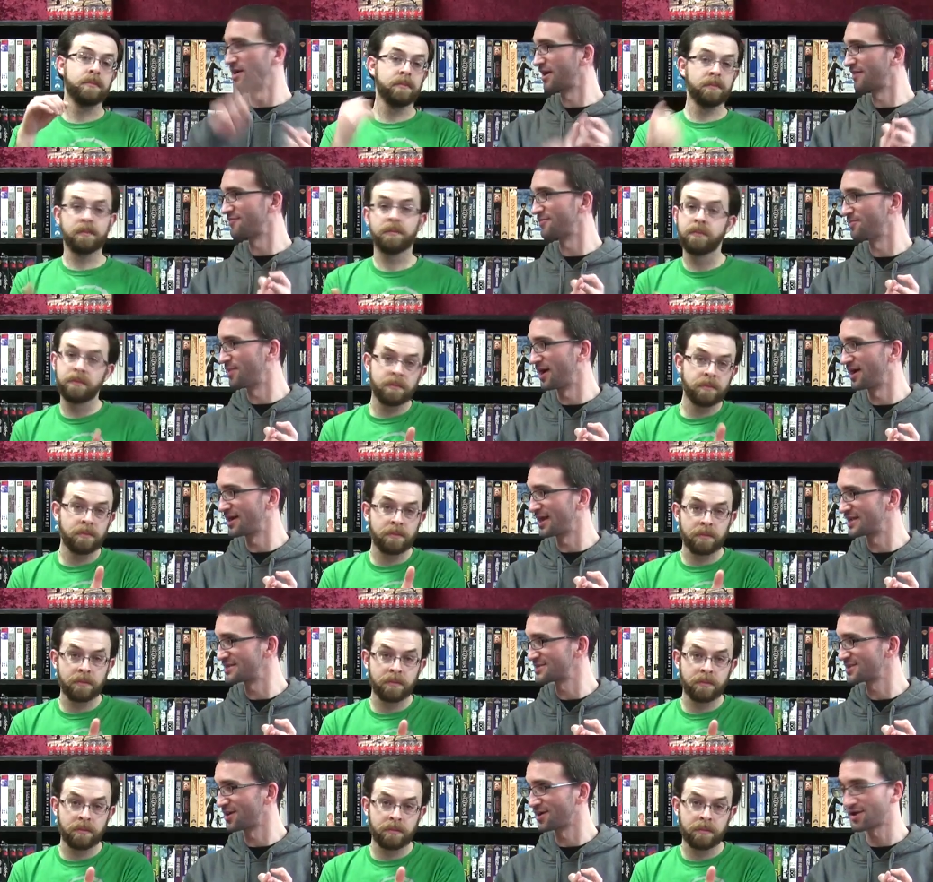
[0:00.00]

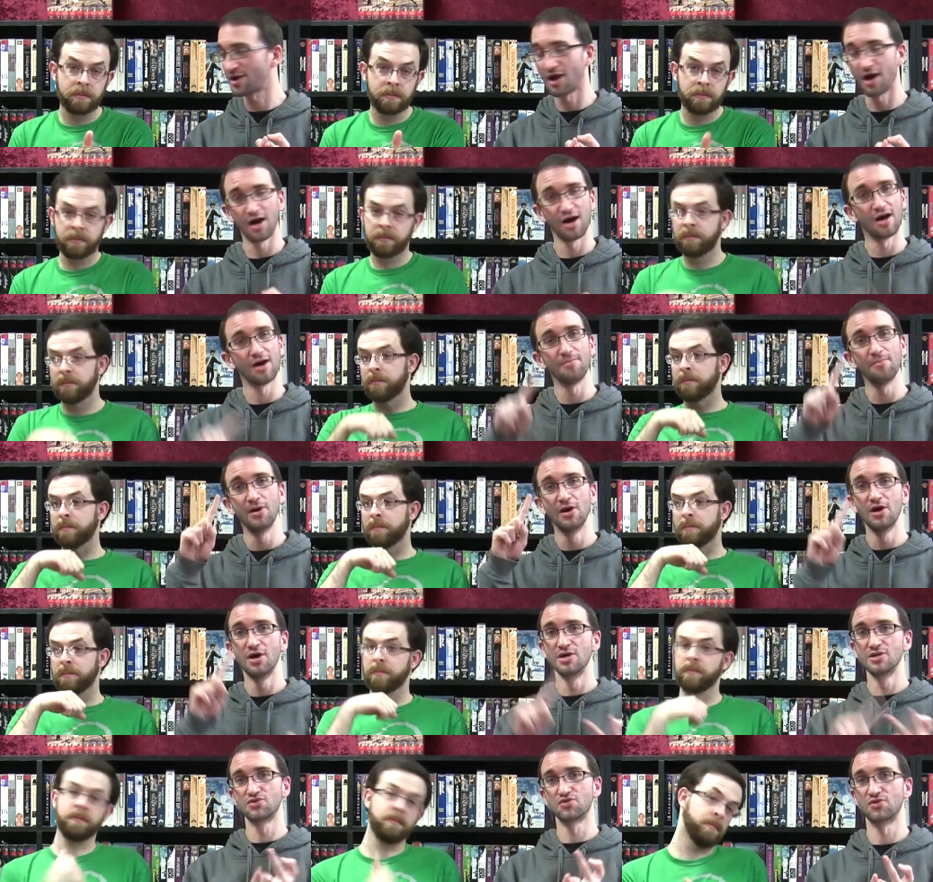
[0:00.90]
Speaker 1: MacGuffinPodcast.com,
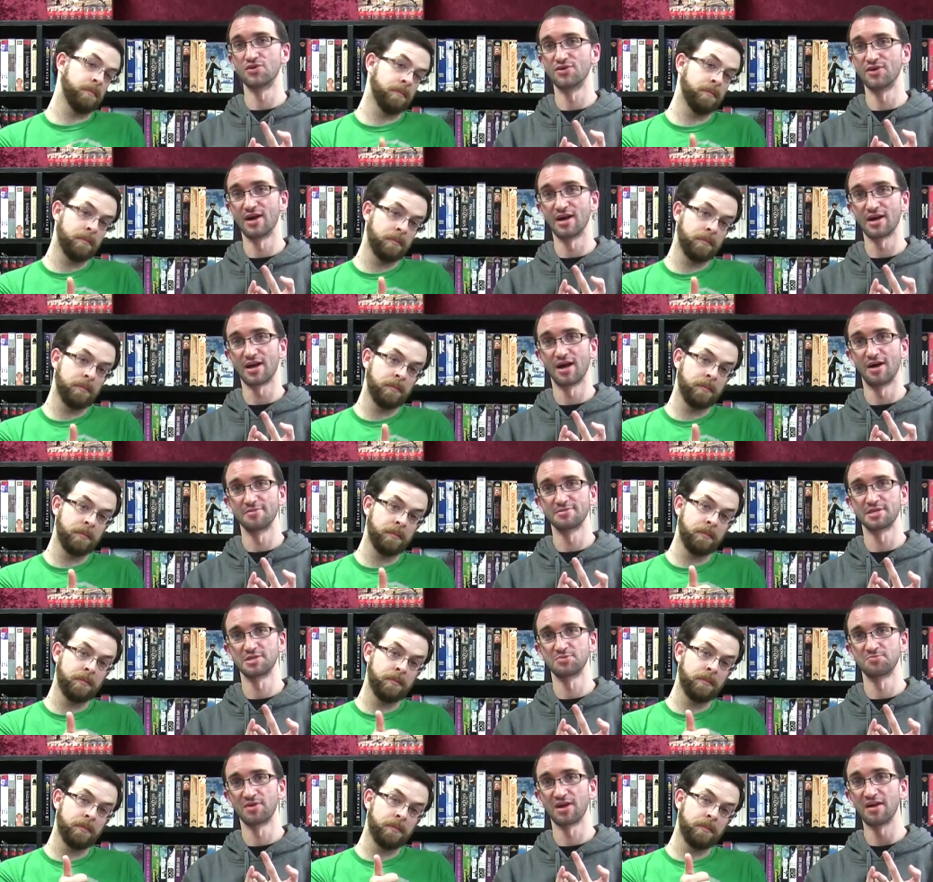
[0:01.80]
Twitter.com
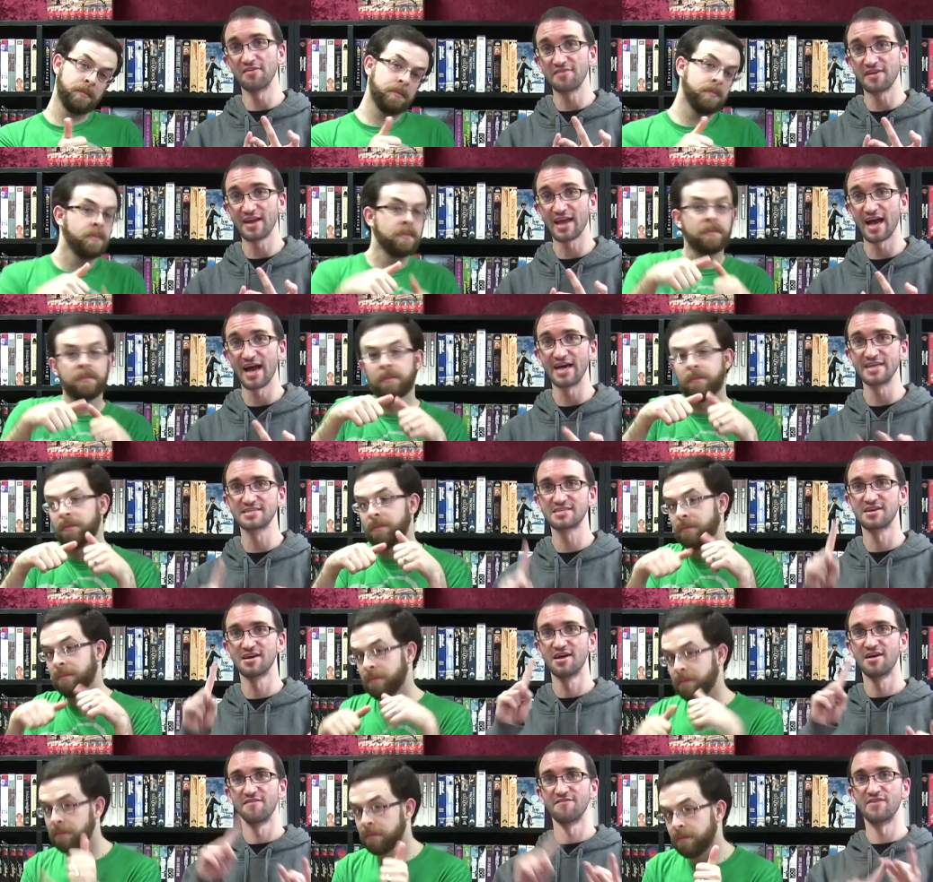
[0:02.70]
slash
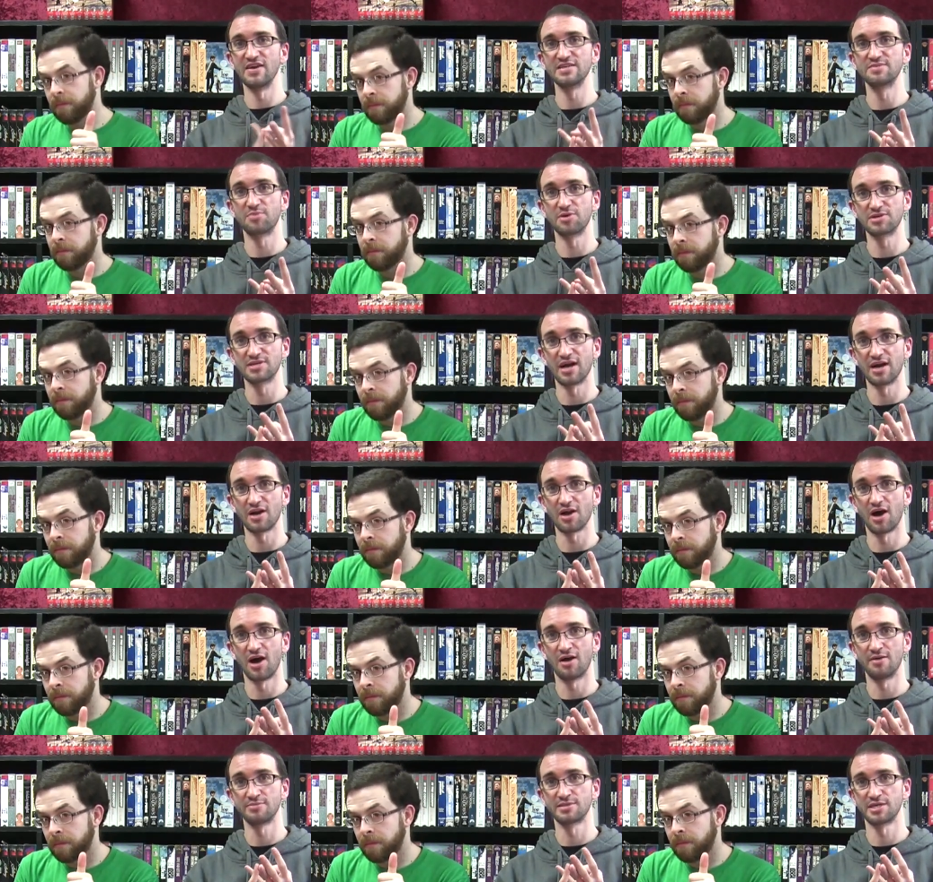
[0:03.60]
MacGuffinCast,
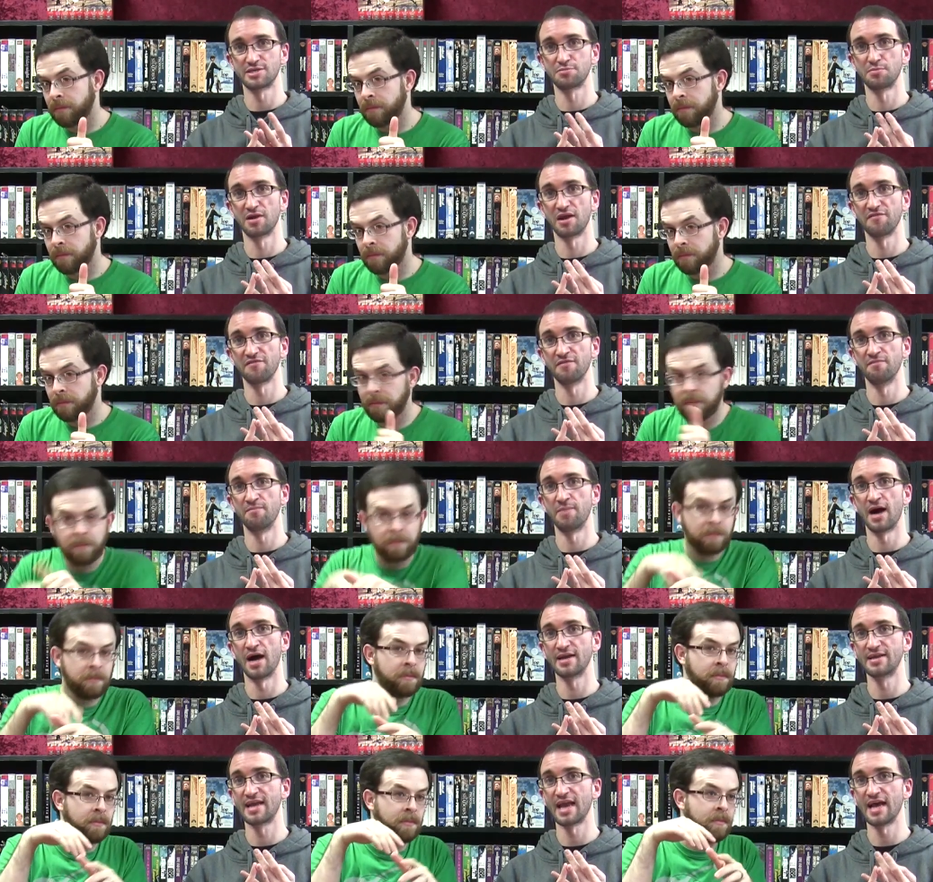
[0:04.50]
Facebook.com slash
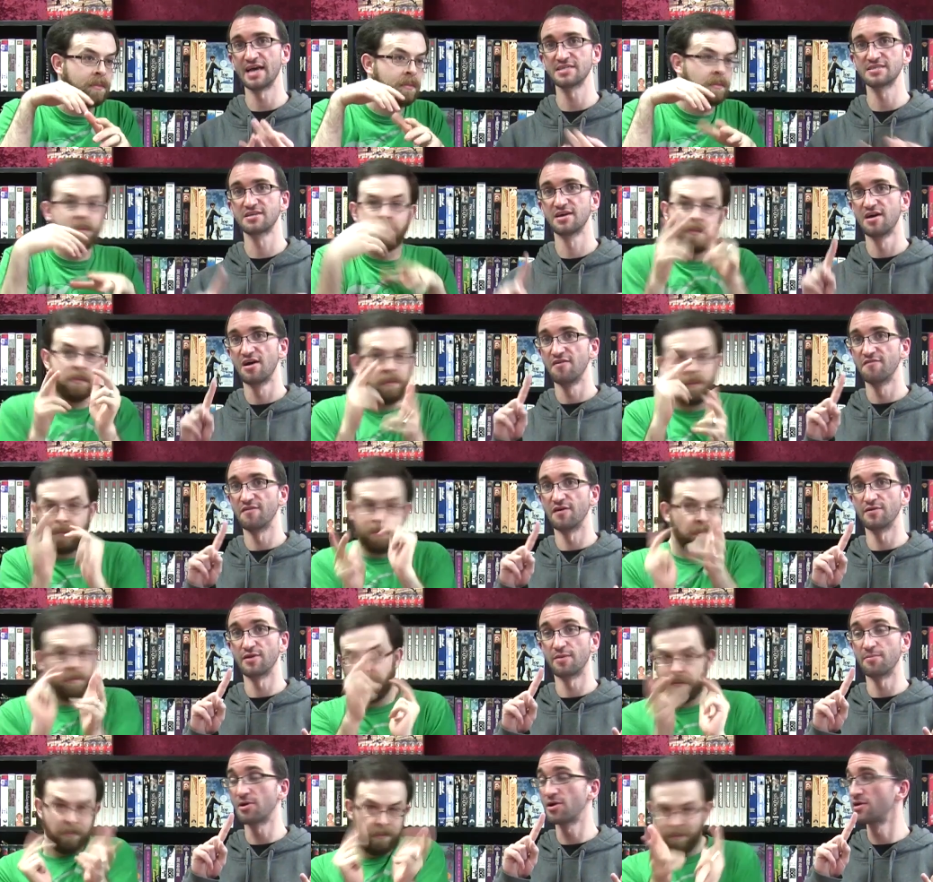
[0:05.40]
MacGuffinPodcast,
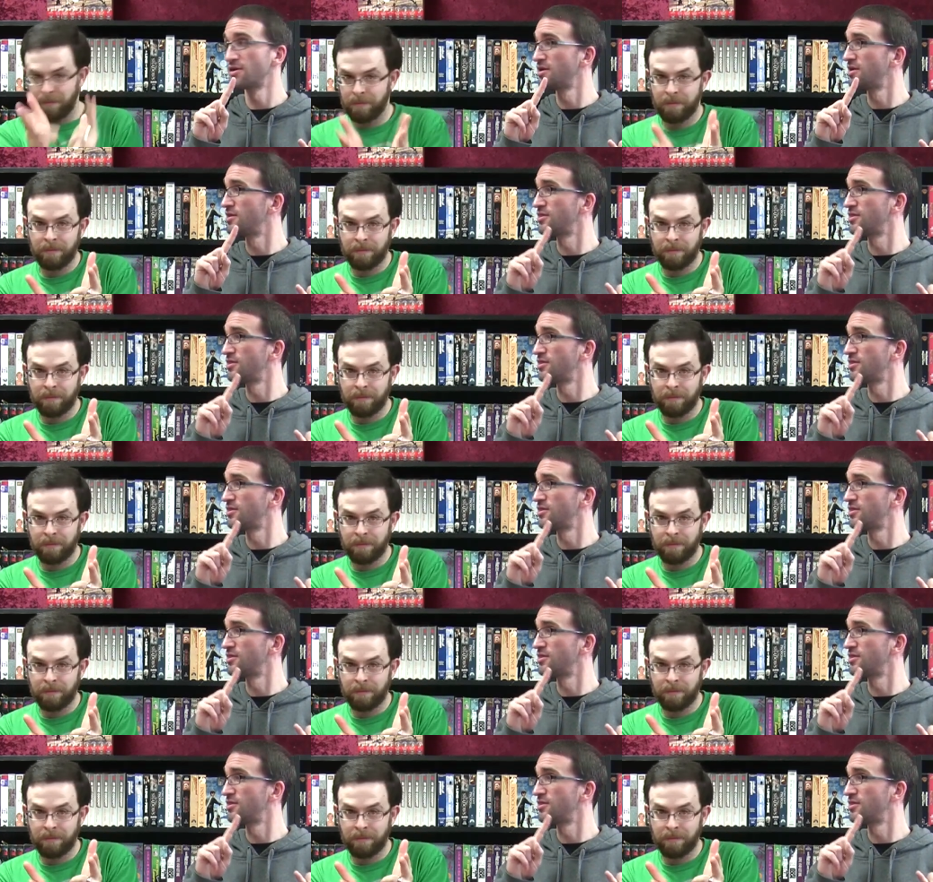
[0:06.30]
phone number